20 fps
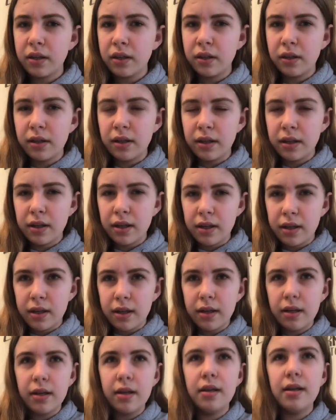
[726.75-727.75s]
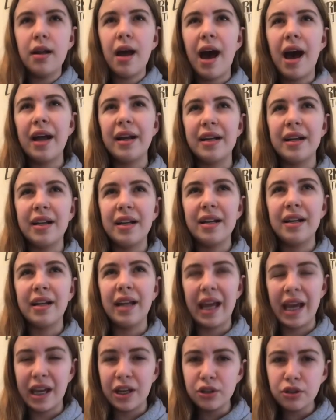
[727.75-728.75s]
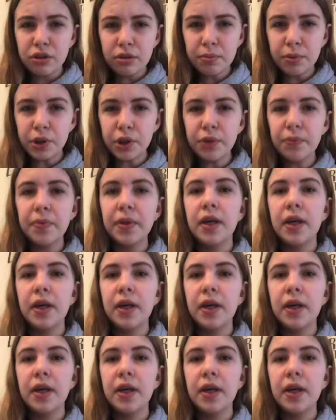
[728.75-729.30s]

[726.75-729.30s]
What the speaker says: not handleable.